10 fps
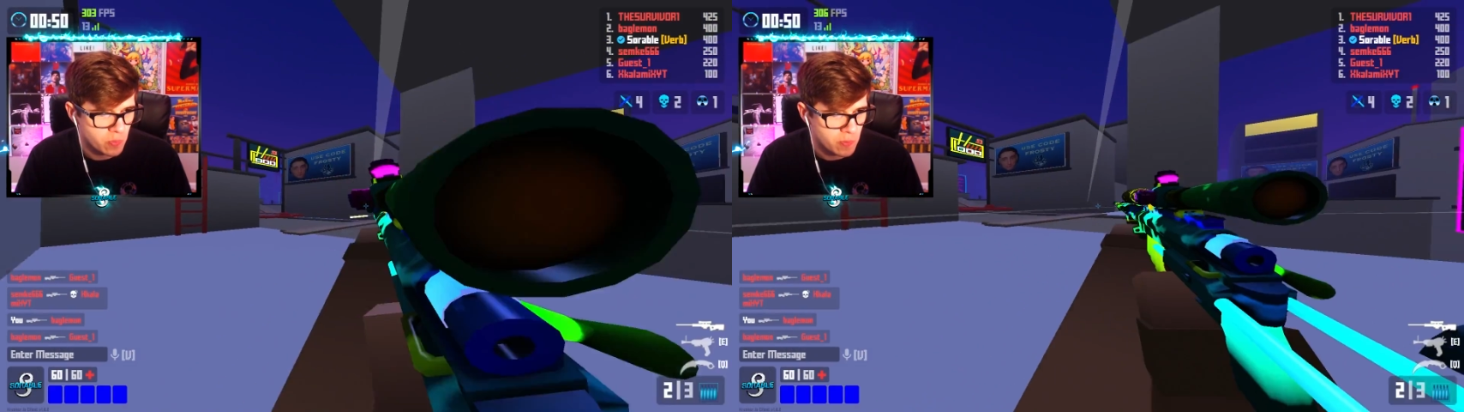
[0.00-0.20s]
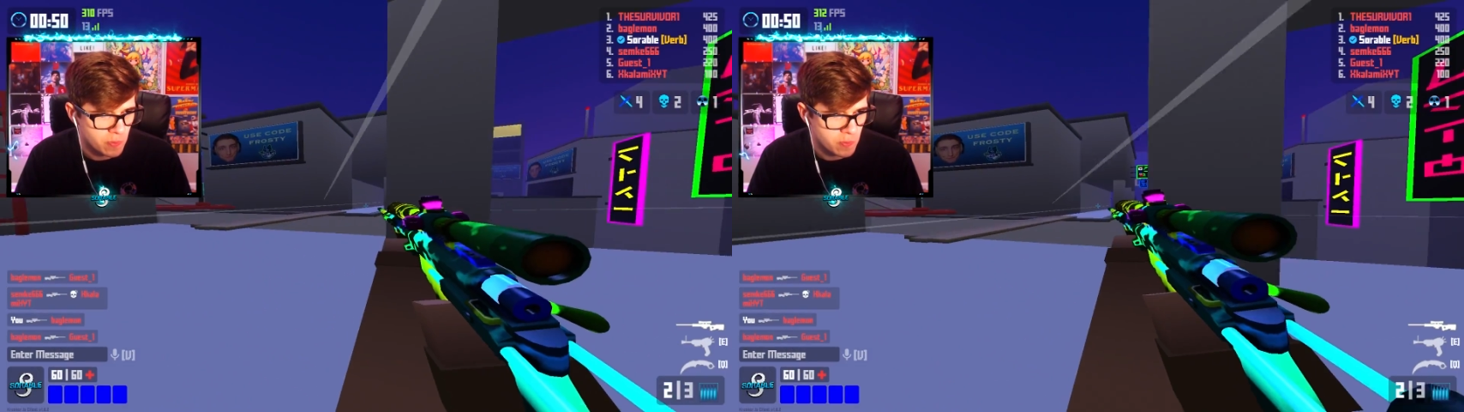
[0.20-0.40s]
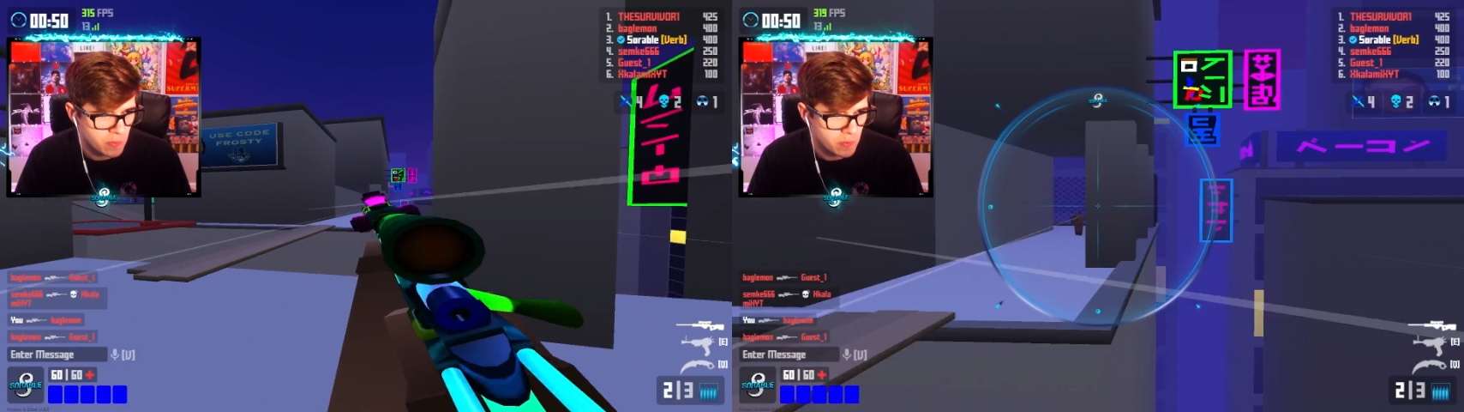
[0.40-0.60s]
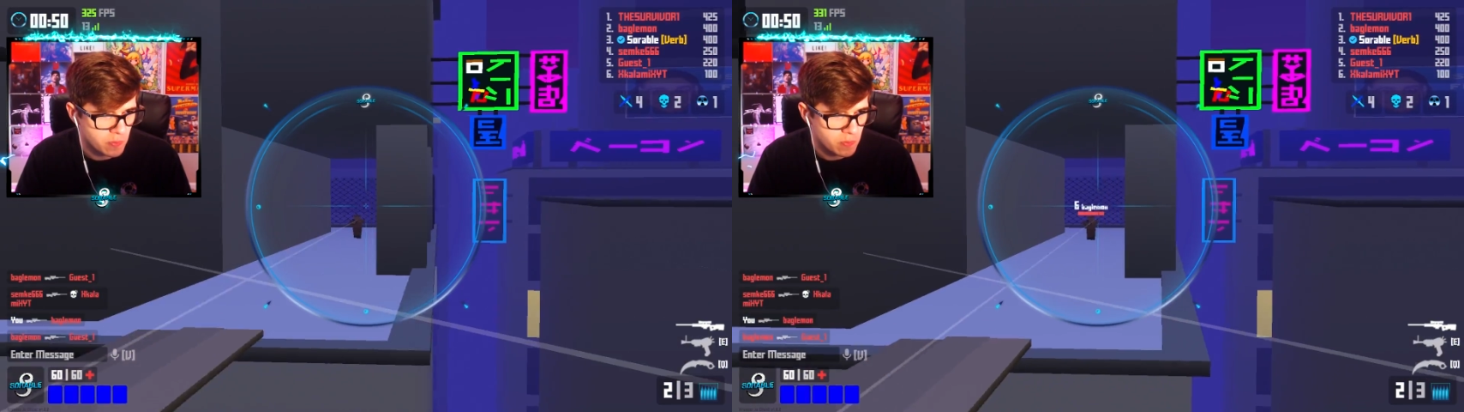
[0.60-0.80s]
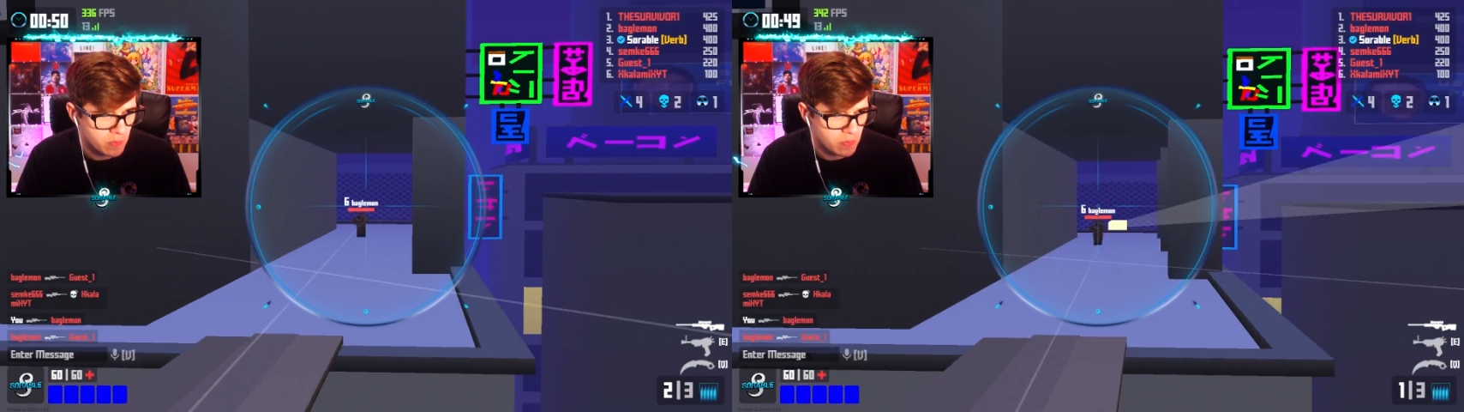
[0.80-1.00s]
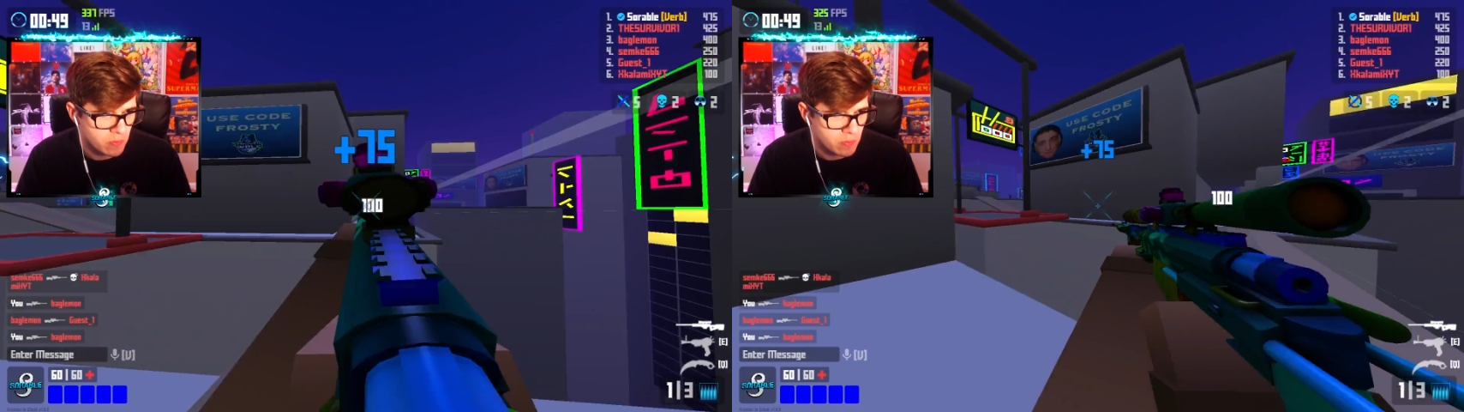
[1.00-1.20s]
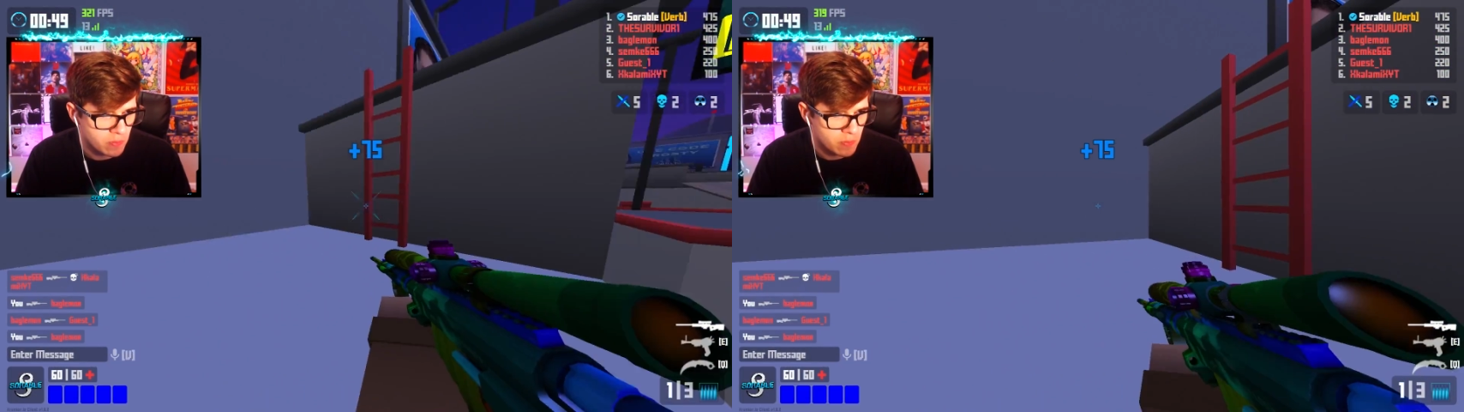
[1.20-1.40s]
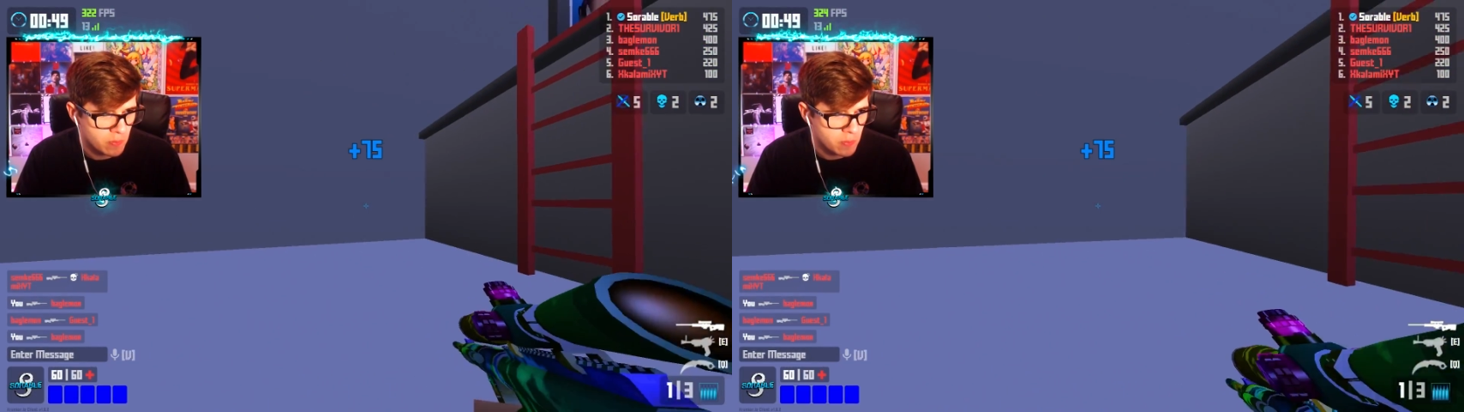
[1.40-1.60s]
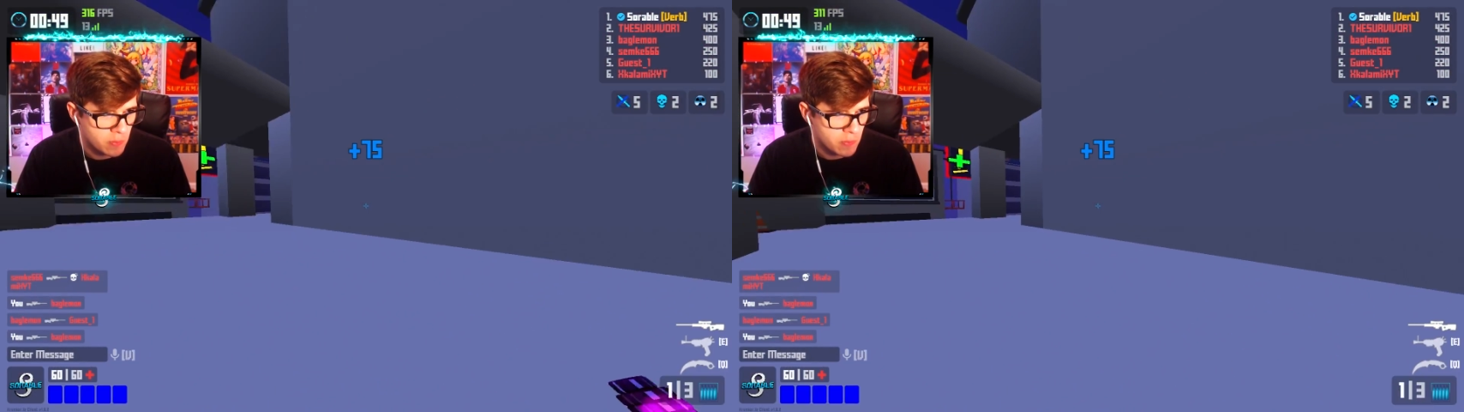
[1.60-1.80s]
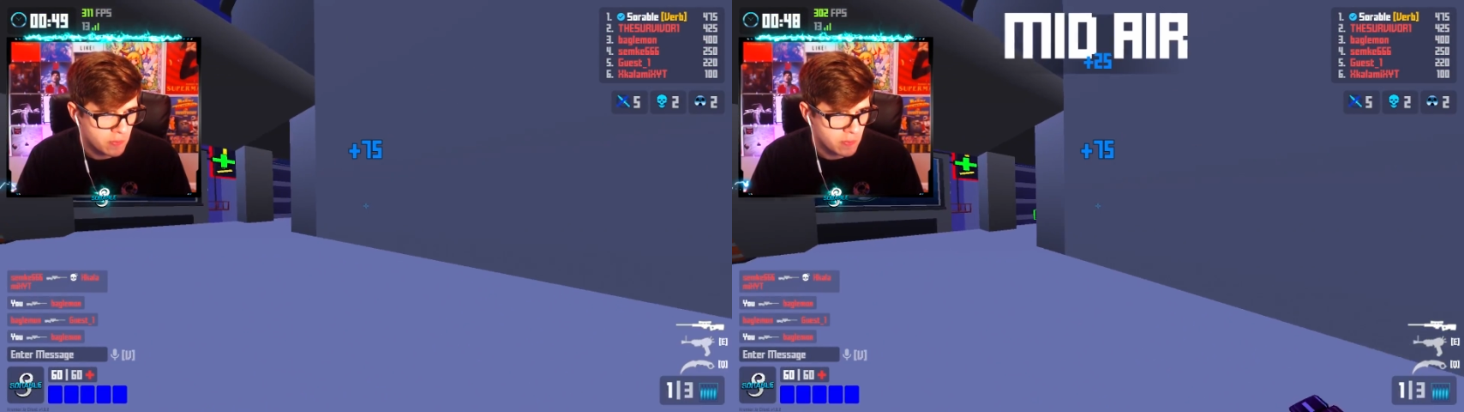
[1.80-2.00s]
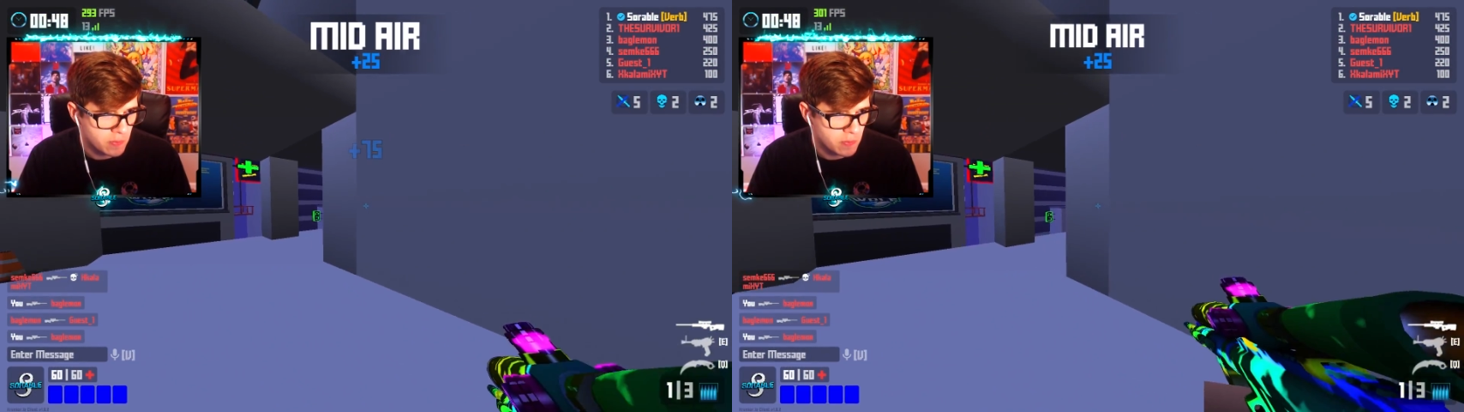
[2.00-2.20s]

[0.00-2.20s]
Nothing is said.